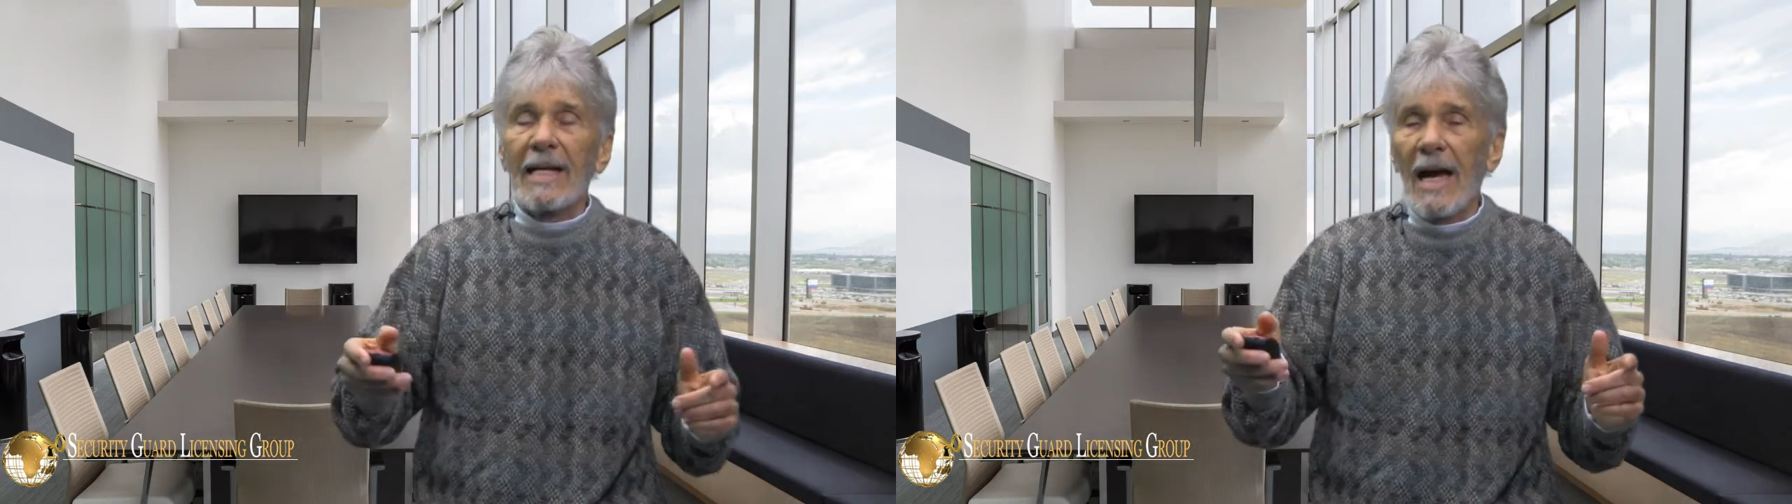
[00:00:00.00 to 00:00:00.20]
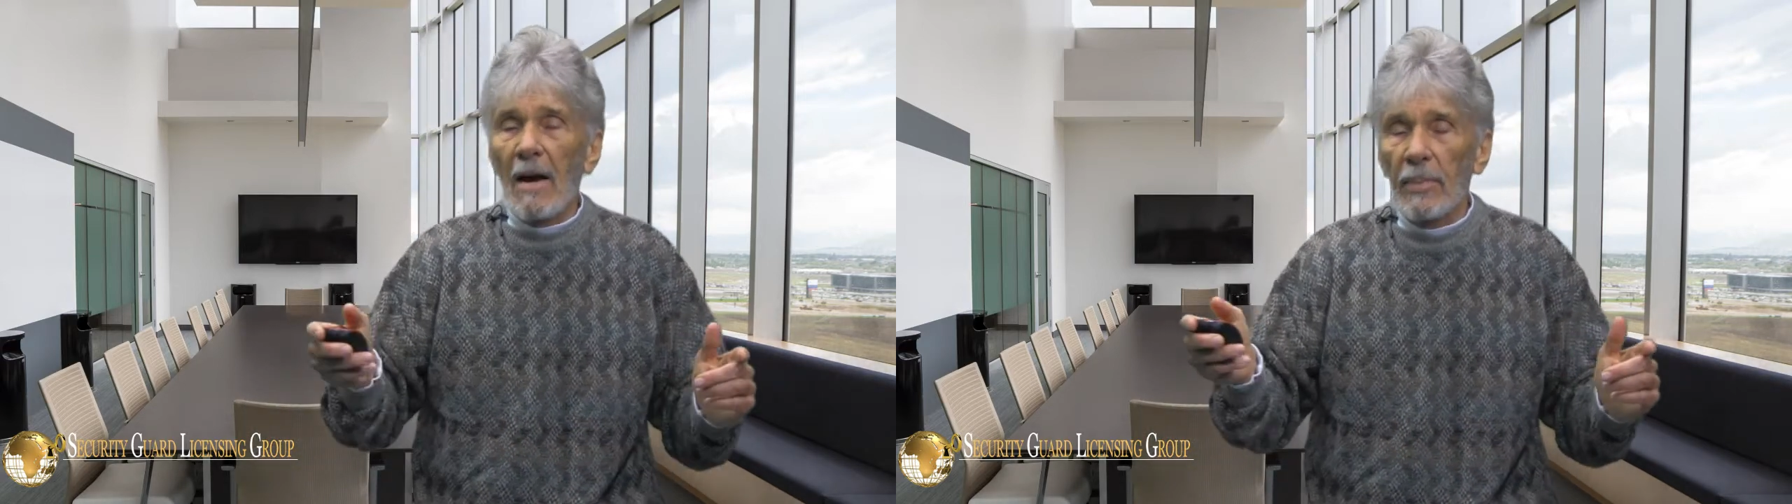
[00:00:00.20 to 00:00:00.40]

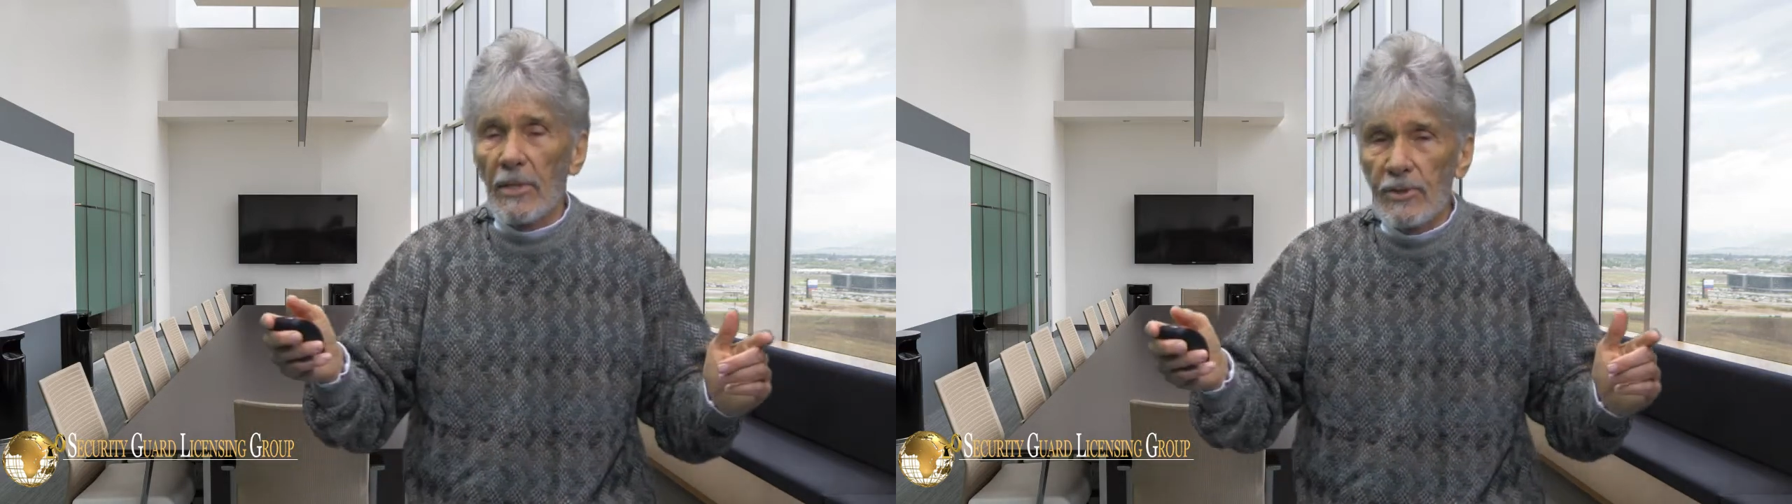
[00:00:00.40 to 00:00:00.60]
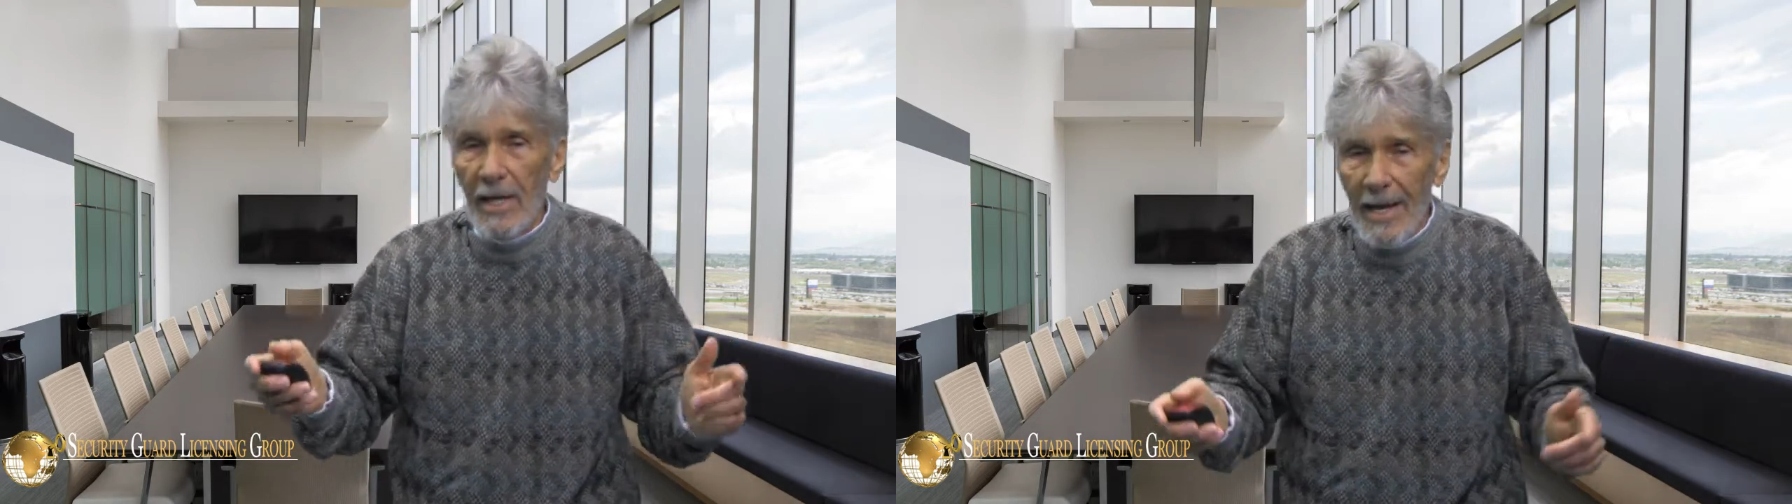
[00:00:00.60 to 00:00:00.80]

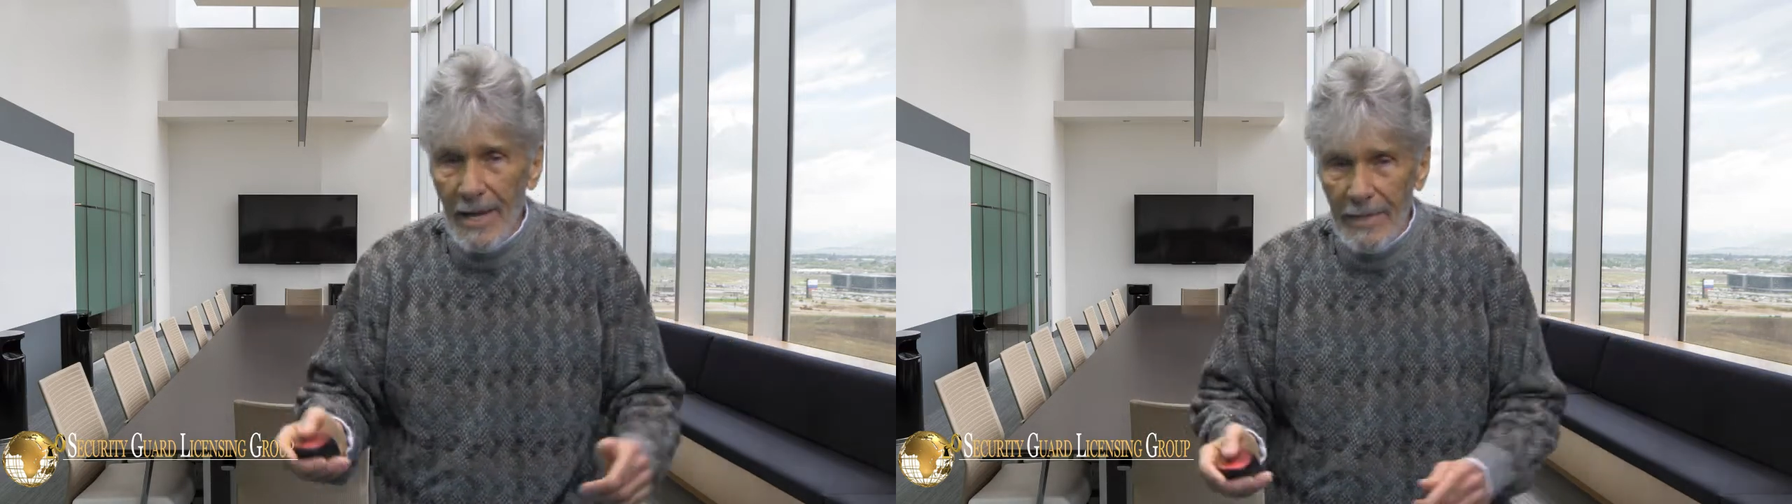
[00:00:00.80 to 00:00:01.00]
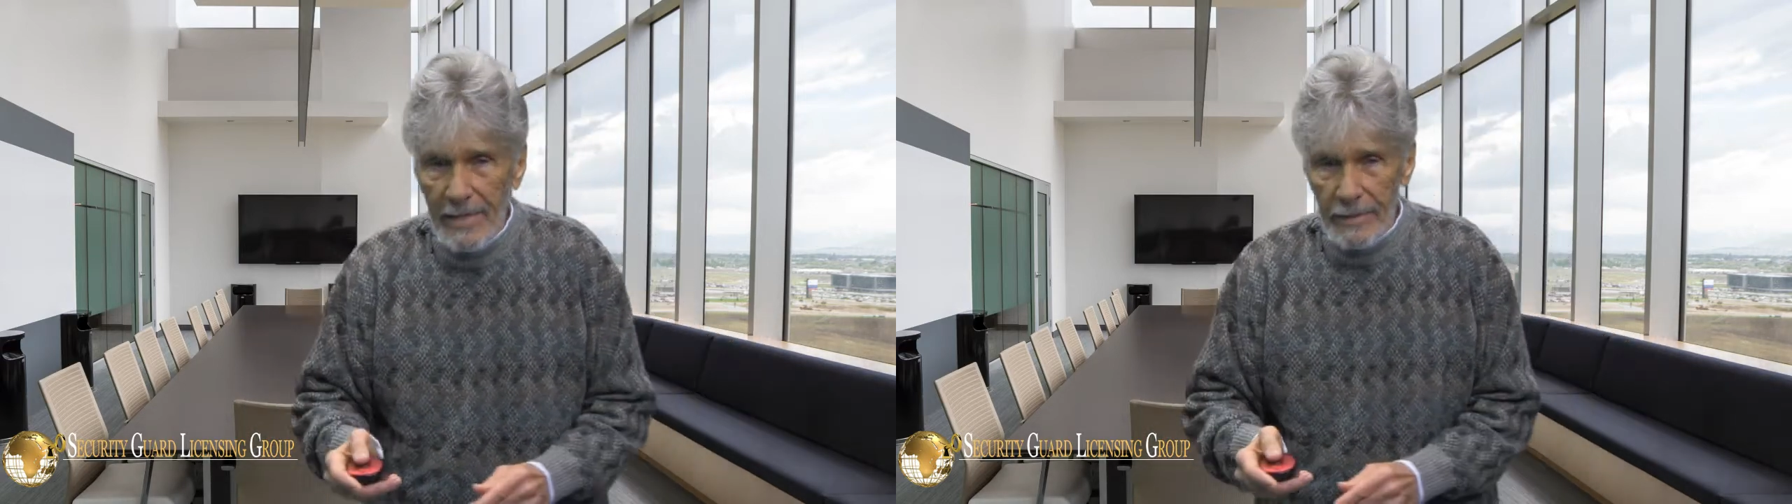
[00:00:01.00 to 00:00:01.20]
accomplish
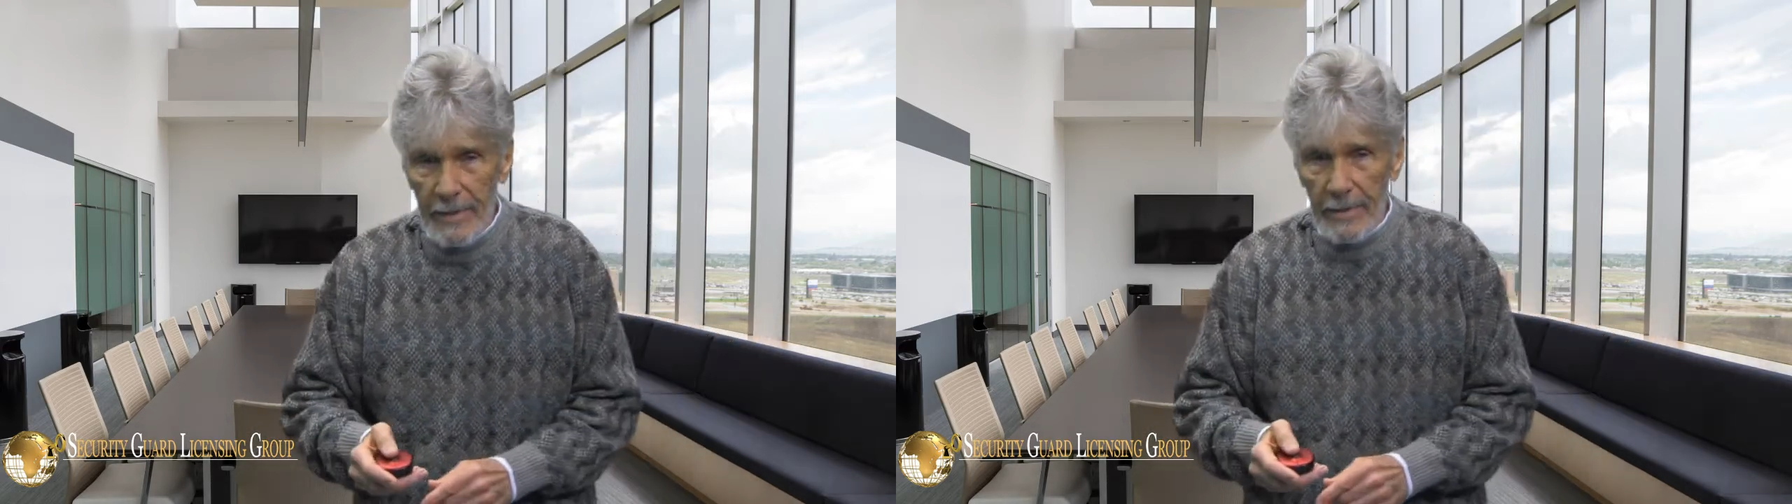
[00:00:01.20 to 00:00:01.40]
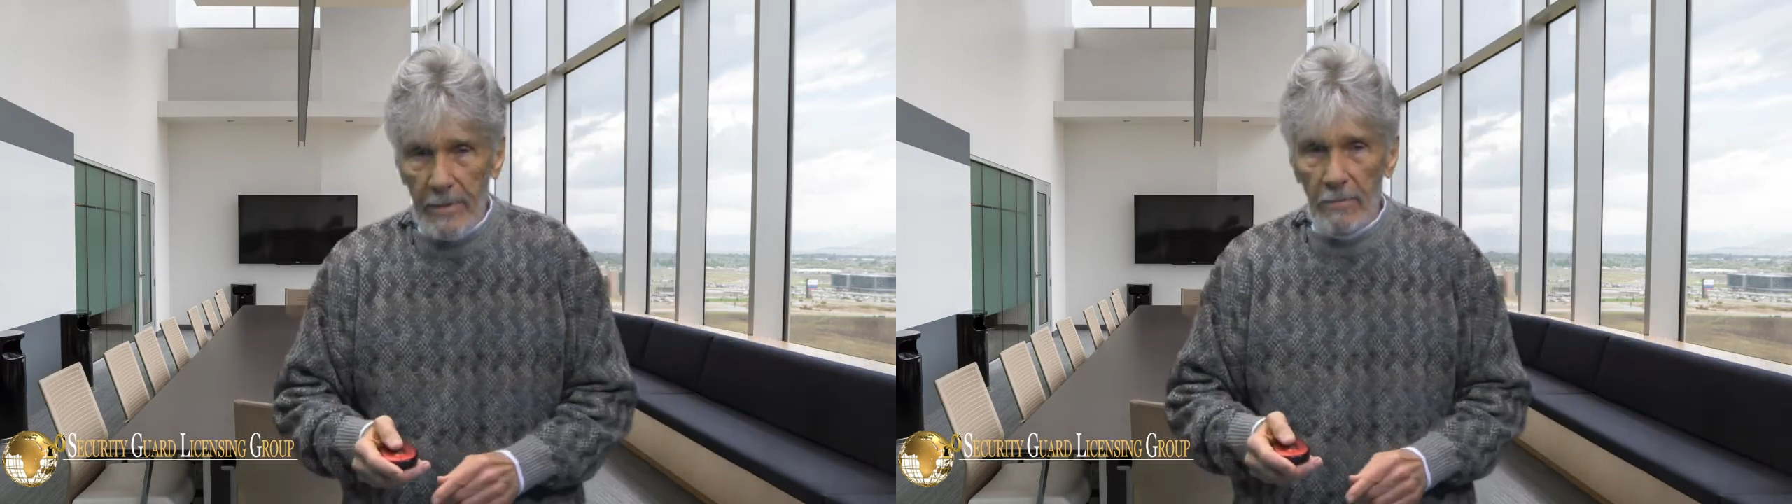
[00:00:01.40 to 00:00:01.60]

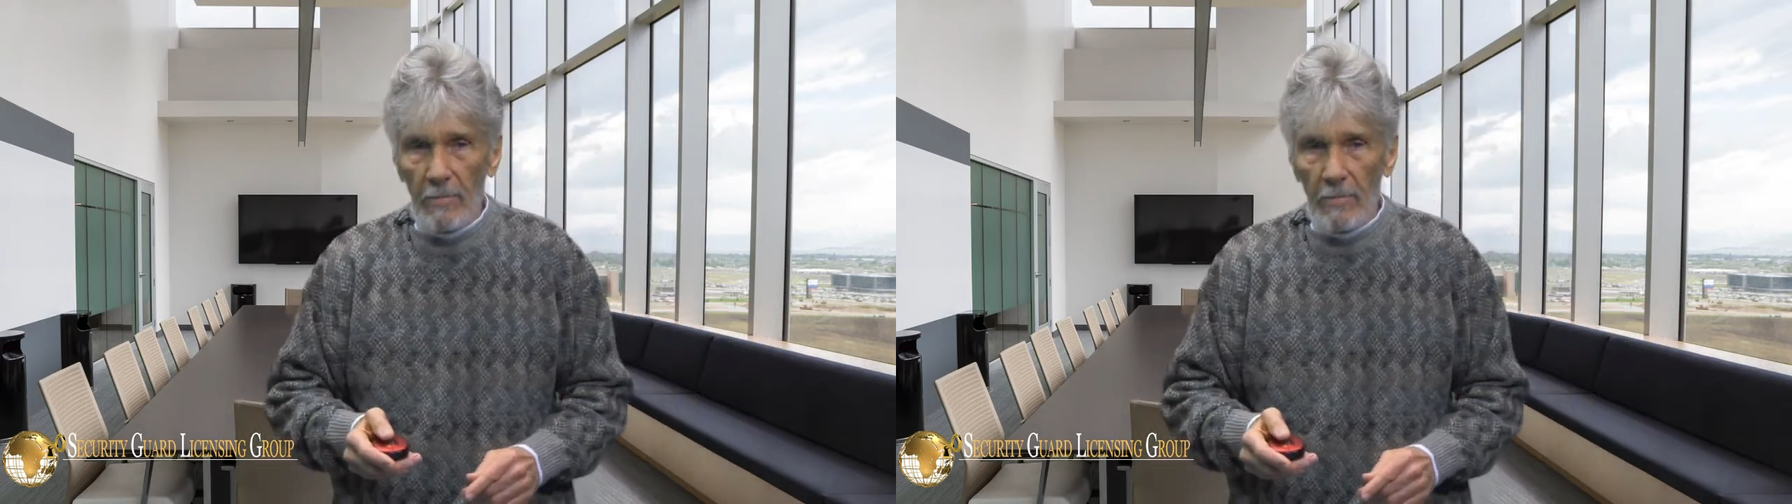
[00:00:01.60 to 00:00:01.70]
anything.